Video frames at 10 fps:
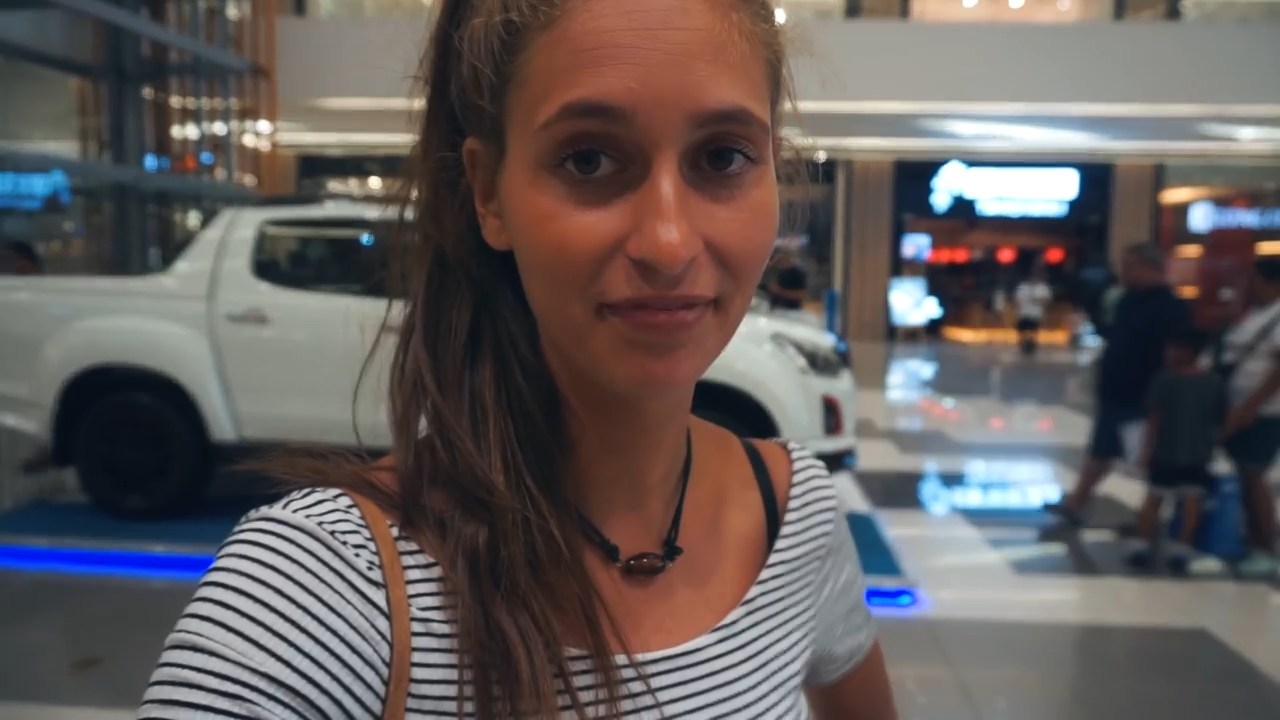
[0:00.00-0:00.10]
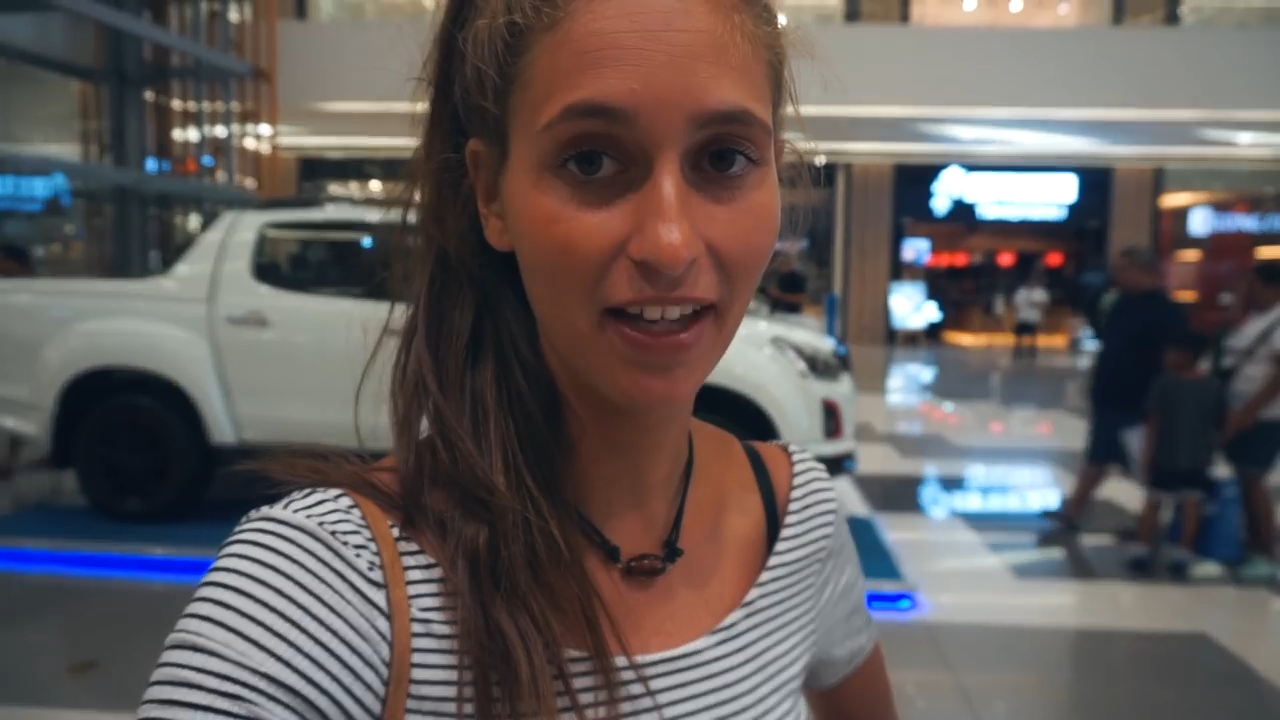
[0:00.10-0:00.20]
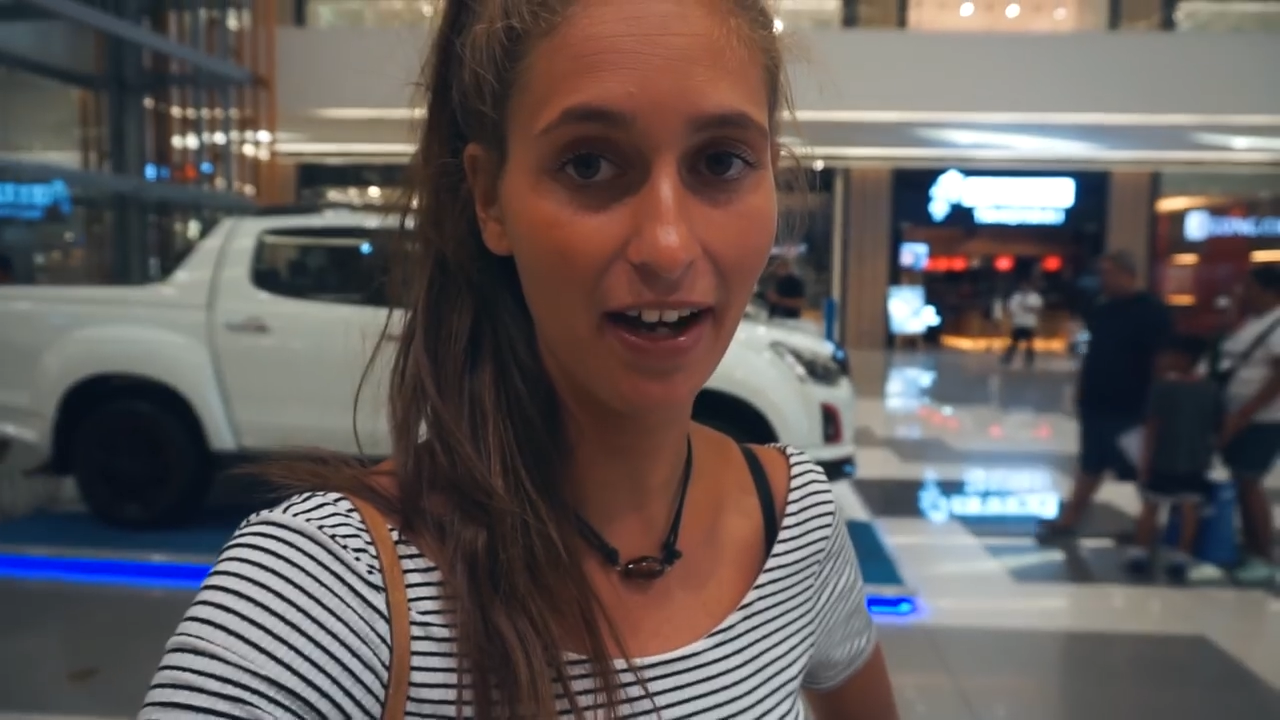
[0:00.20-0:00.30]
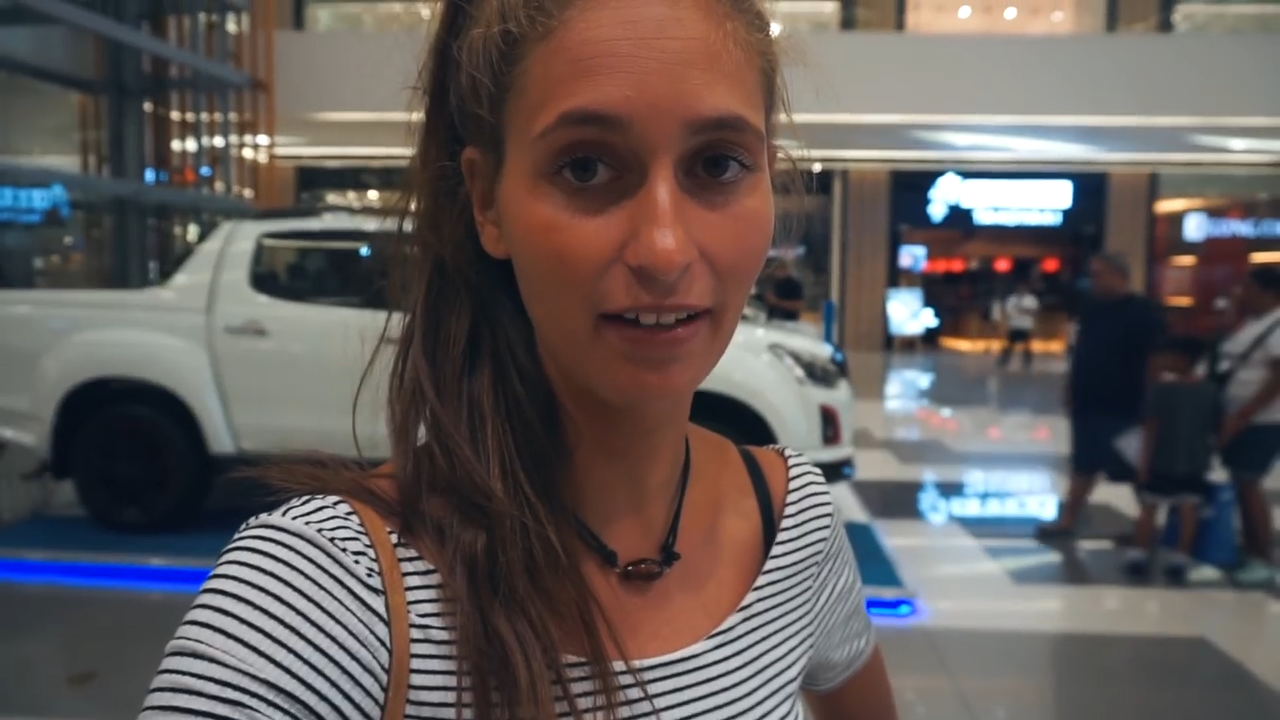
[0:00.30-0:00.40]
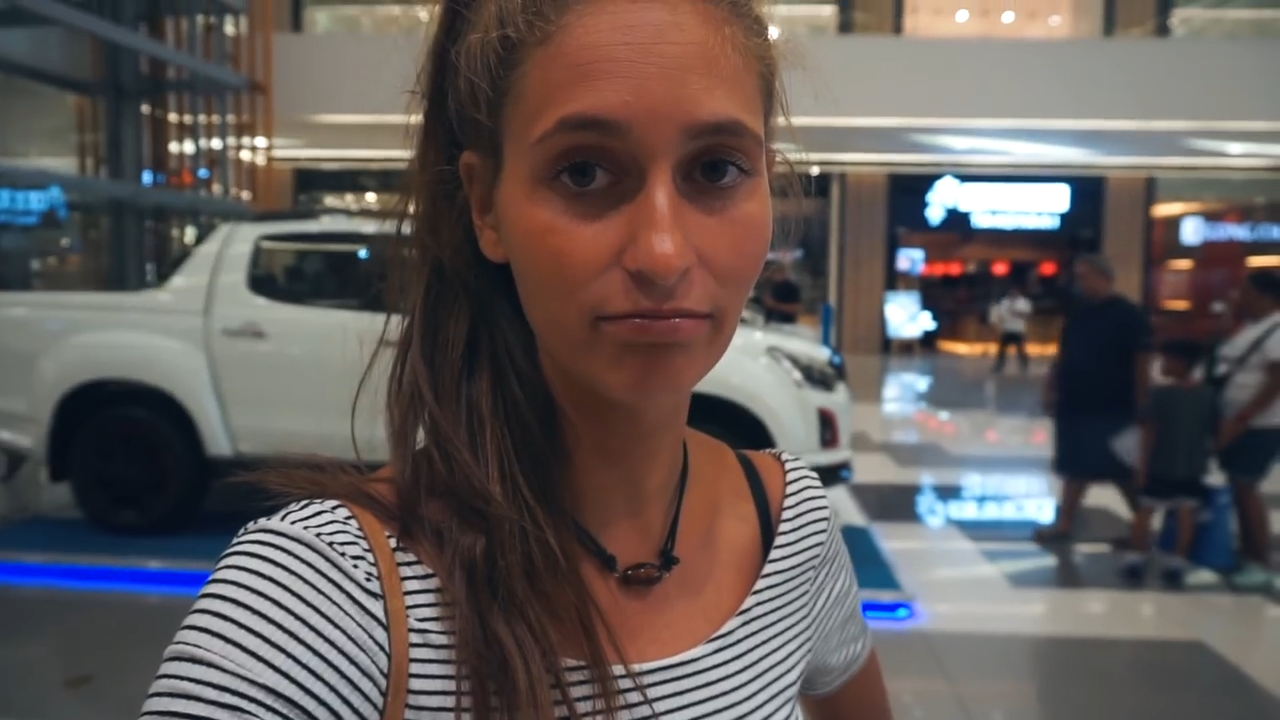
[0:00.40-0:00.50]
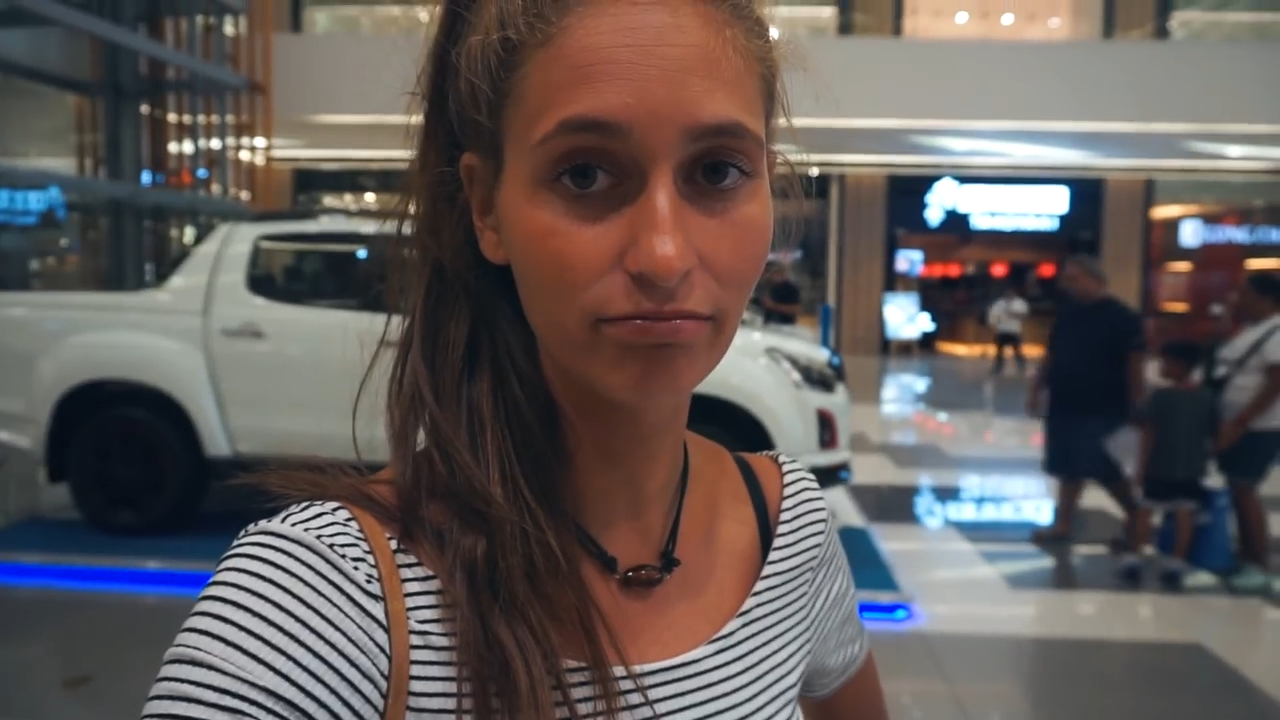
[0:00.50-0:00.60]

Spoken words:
yeah,